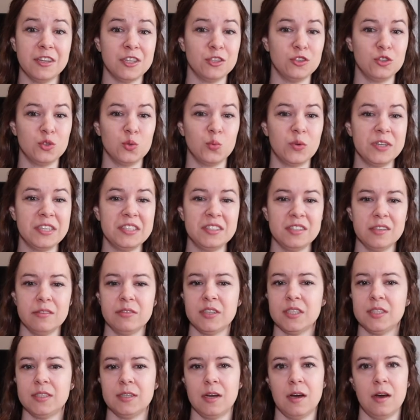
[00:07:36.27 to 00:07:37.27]
and
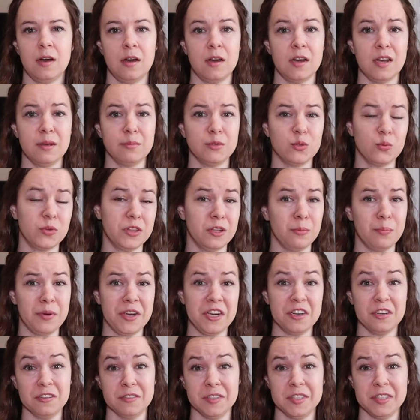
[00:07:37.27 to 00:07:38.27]
27 times with a
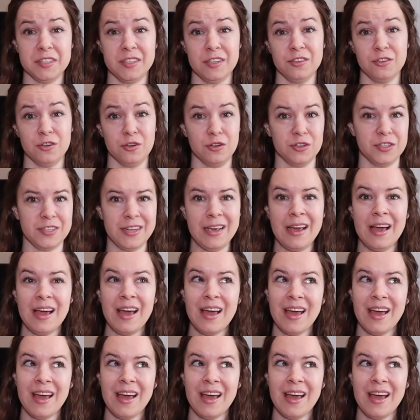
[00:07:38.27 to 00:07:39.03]
pair of scissors,